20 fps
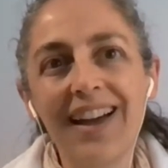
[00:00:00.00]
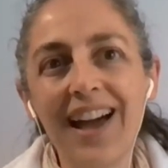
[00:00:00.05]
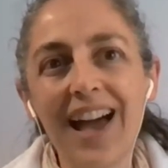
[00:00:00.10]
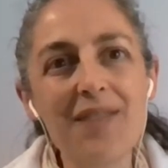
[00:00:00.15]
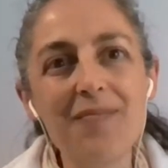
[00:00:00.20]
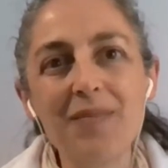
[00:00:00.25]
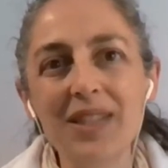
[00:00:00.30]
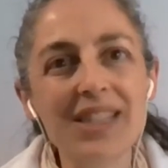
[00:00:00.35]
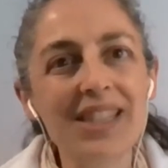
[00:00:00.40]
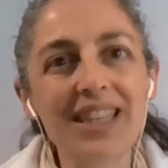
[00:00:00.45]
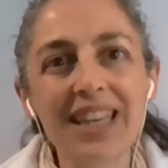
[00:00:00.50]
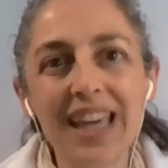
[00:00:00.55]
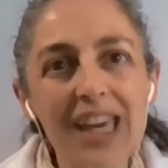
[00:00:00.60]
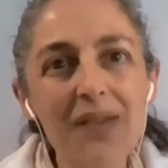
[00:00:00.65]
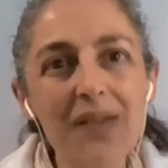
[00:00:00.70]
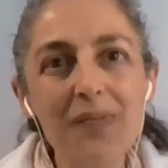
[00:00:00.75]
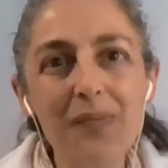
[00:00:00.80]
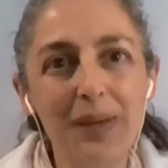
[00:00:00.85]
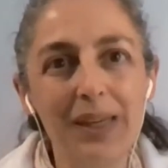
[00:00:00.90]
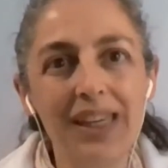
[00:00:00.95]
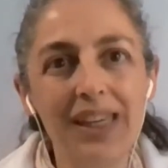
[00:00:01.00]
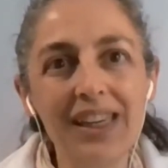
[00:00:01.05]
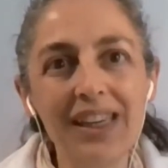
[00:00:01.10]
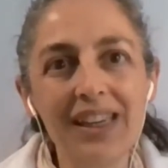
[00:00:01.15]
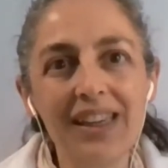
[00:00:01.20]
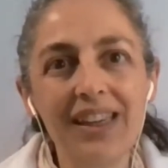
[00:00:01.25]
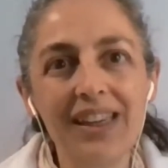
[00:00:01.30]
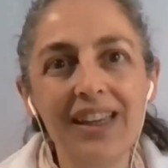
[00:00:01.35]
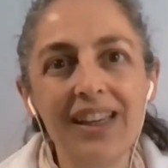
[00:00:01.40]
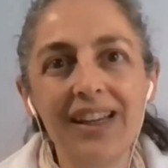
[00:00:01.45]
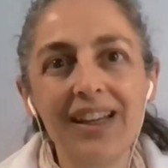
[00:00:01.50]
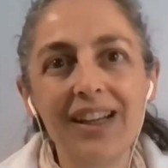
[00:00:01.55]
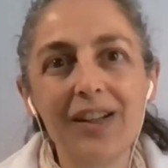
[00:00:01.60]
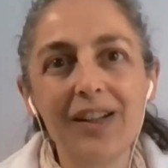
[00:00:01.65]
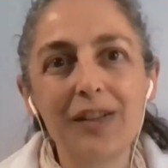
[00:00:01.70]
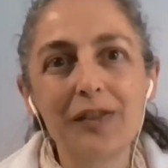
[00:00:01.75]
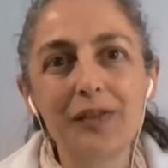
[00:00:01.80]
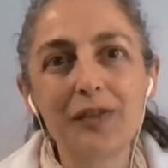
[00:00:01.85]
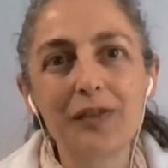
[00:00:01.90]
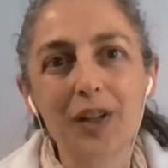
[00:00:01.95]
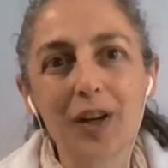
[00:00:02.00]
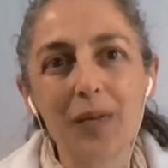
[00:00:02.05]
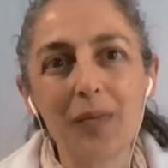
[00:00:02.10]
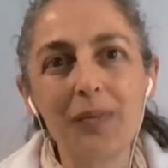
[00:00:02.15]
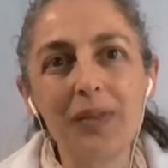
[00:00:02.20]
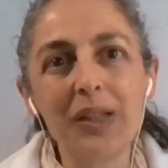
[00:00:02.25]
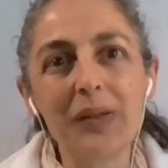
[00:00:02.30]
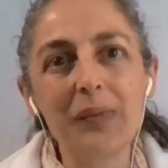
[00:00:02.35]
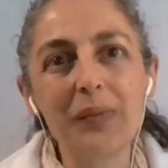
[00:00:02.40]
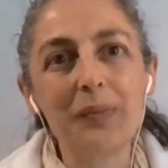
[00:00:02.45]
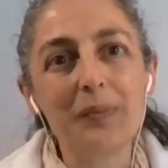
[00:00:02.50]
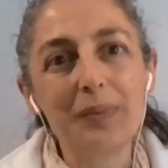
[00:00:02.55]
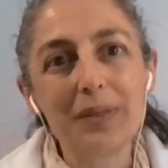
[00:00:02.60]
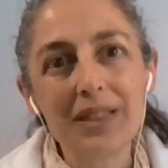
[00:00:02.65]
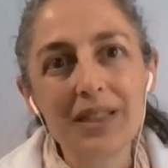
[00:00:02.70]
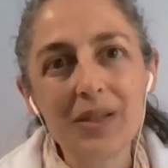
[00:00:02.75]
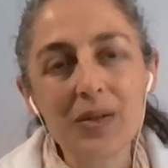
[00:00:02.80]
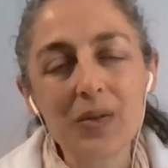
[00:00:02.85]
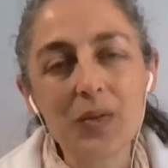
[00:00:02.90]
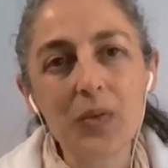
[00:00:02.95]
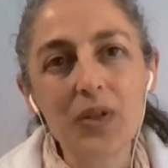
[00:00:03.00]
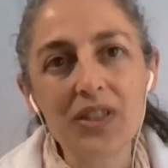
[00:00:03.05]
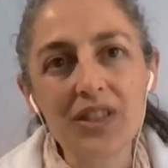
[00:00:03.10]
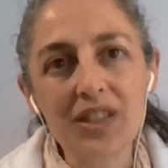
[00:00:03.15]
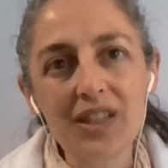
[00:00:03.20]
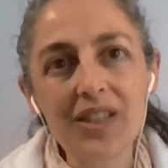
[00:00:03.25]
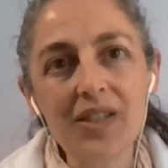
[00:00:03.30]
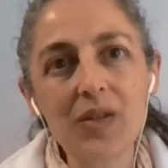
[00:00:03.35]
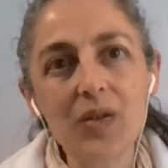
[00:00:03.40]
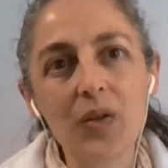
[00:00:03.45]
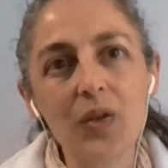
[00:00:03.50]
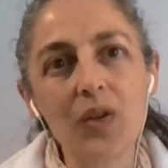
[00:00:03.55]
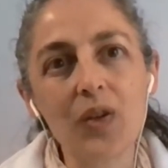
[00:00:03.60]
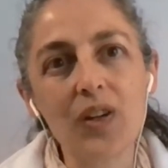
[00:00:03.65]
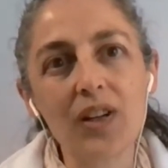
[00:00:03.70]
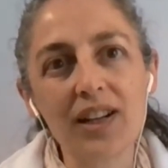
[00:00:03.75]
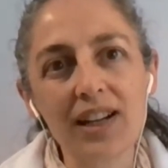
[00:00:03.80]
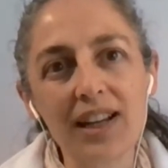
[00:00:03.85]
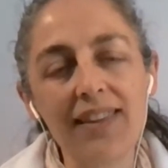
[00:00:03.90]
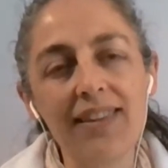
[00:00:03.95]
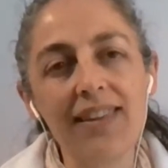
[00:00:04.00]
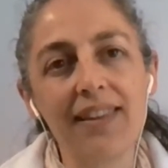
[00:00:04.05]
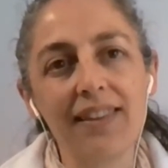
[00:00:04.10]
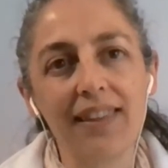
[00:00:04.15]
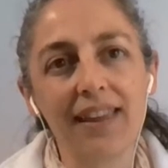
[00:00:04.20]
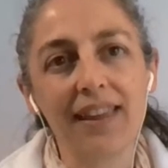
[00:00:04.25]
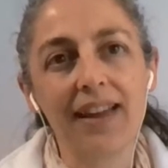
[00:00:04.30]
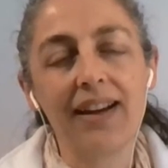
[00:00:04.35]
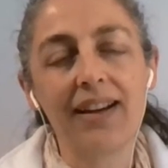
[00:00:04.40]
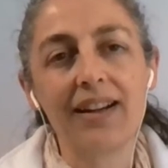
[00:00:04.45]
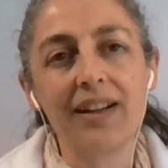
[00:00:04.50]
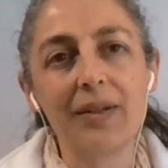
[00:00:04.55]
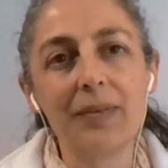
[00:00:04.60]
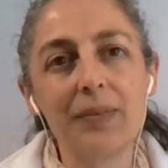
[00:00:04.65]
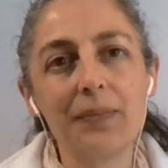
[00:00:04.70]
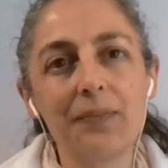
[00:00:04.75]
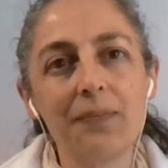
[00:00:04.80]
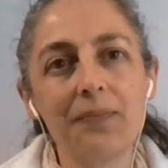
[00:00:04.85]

I'm escaping from the peace which is already there.